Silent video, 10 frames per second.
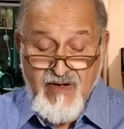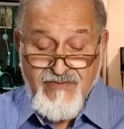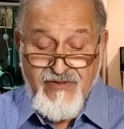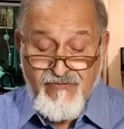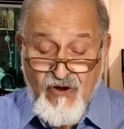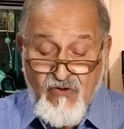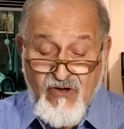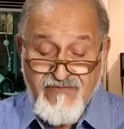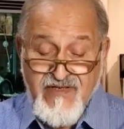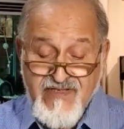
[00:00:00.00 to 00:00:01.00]
The role
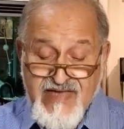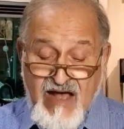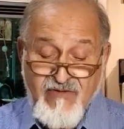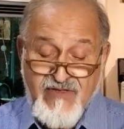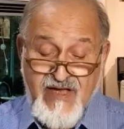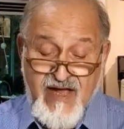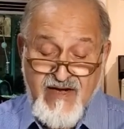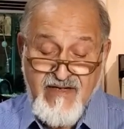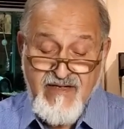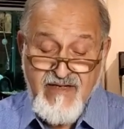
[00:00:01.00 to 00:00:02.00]
of the
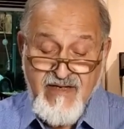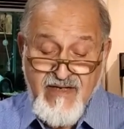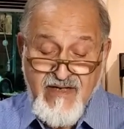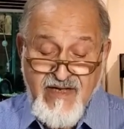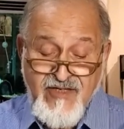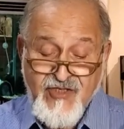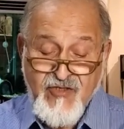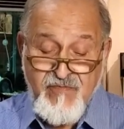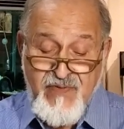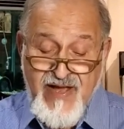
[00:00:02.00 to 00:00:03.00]
Zautar is
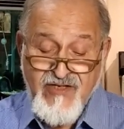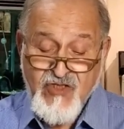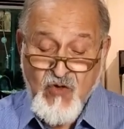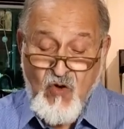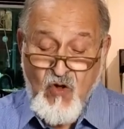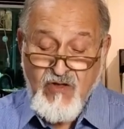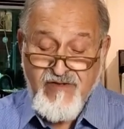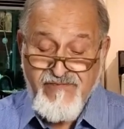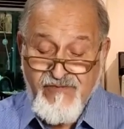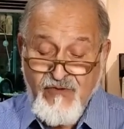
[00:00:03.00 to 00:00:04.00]
to bless all
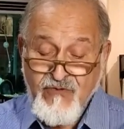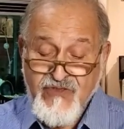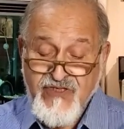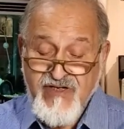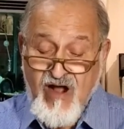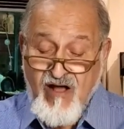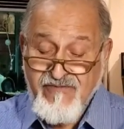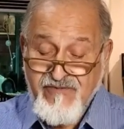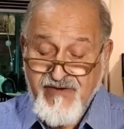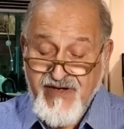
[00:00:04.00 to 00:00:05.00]
the fruits and
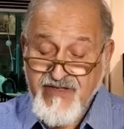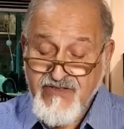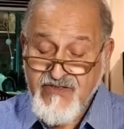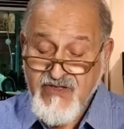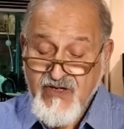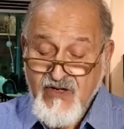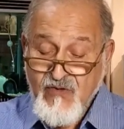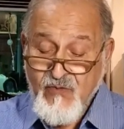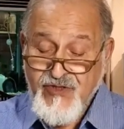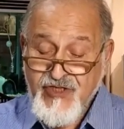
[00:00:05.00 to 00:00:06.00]
offerings,
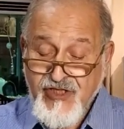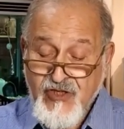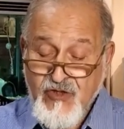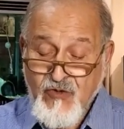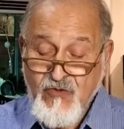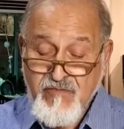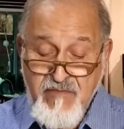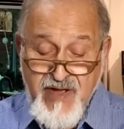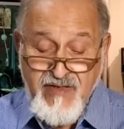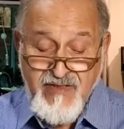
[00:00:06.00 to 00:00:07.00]
which include
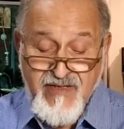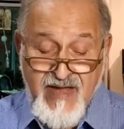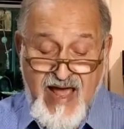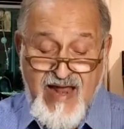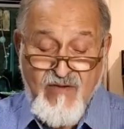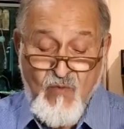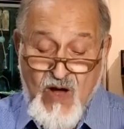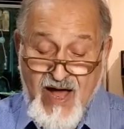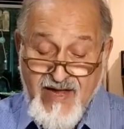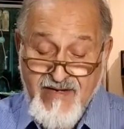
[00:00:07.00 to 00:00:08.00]
milk and
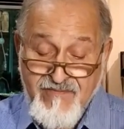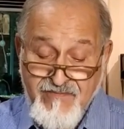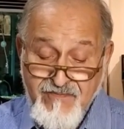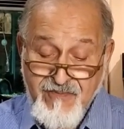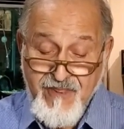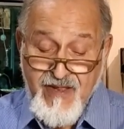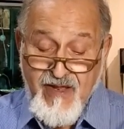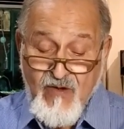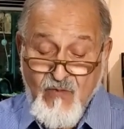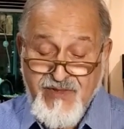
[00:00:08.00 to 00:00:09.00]
wine.
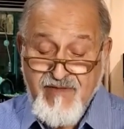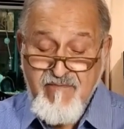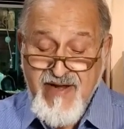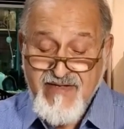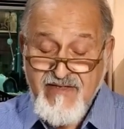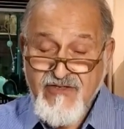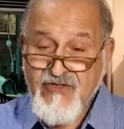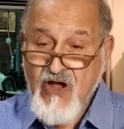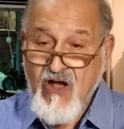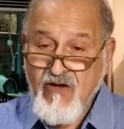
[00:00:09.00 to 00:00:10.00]
With the metal
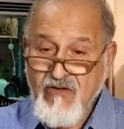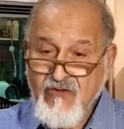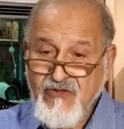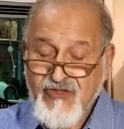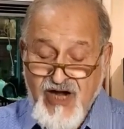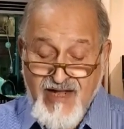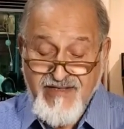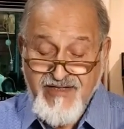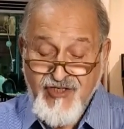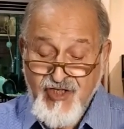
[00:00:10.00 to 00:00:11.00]
tong,
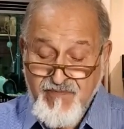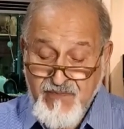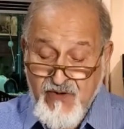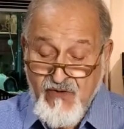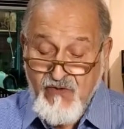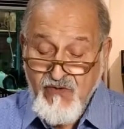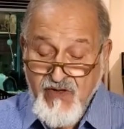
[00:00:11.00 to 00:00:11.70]
Gujarati chipyo,